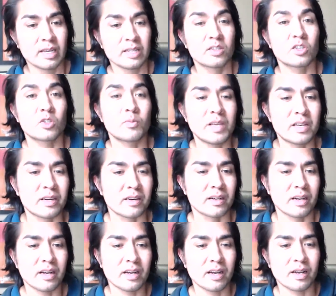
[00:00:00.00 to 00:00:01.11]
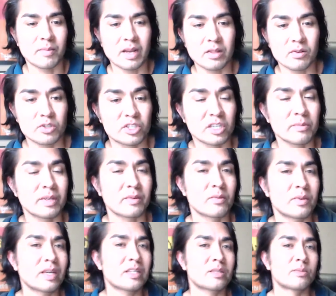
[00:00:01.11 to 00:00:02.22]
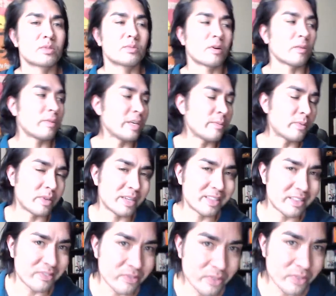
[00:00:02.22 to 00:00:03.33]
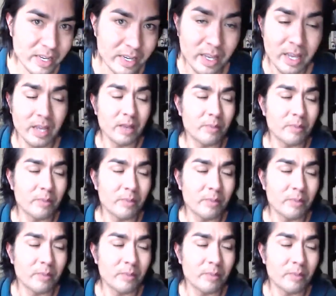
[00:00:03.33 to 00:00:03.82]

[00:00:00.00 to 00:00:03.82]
It's a speaker. Ah, Malu Jimmy. We got some smart people in the feed.